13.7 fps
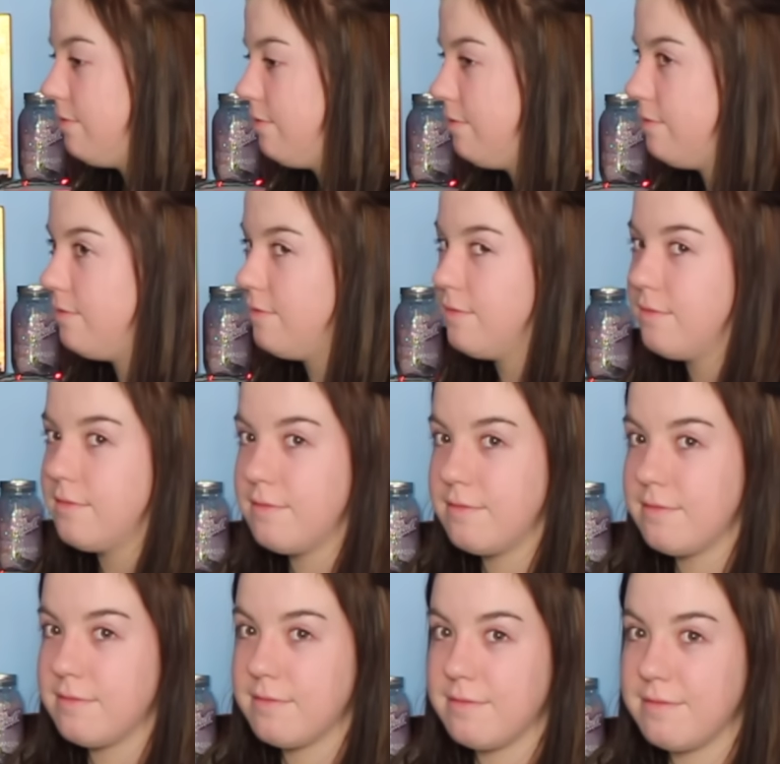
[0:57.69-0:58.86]

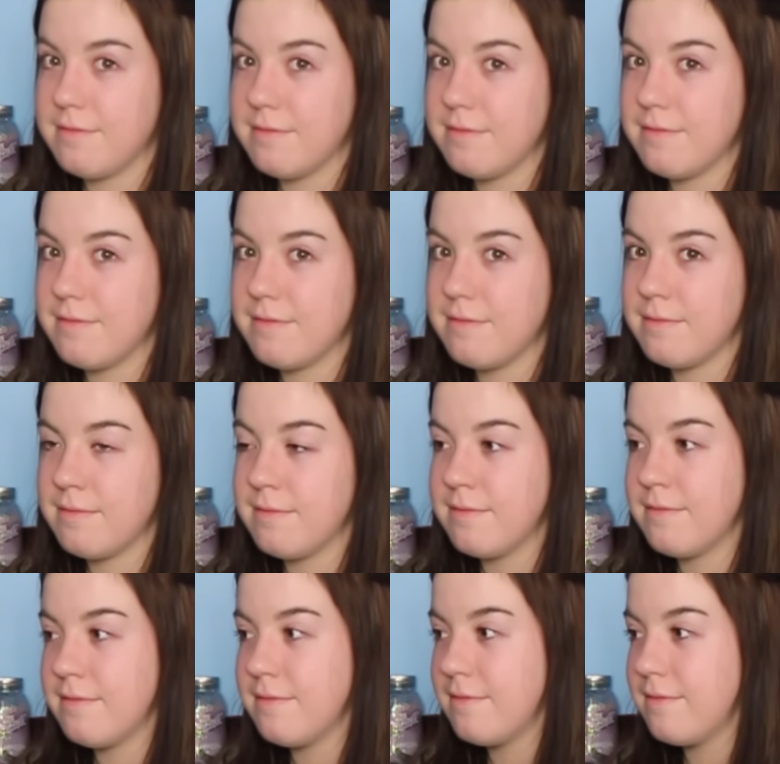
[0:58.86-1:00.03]

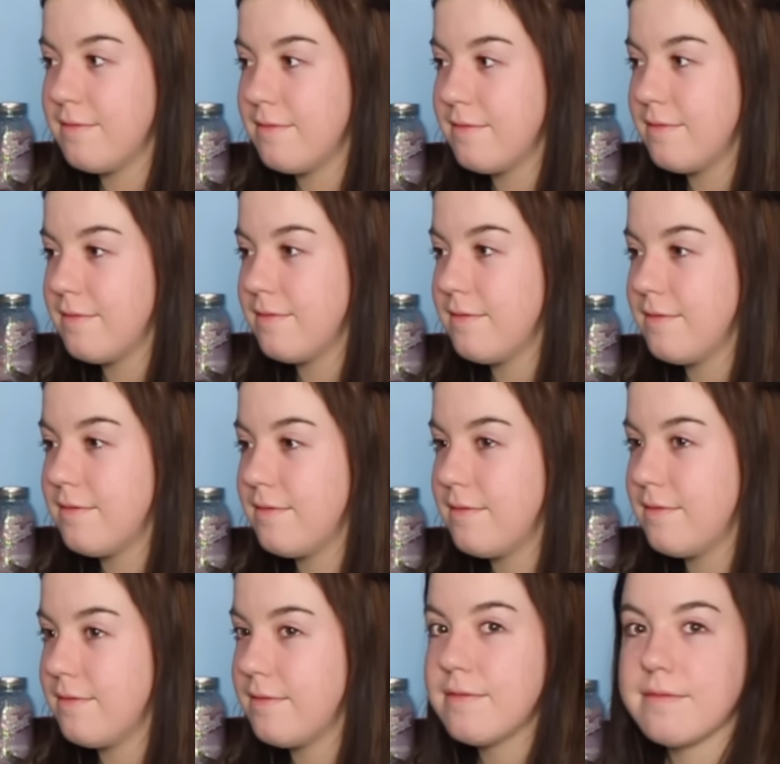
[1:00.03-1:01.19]

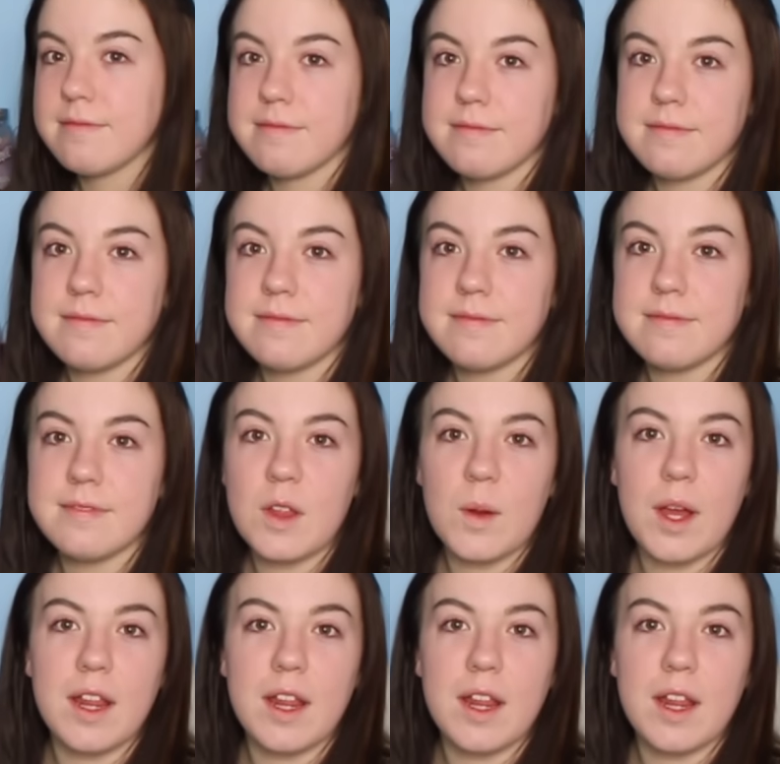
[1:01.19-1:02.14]
(silent)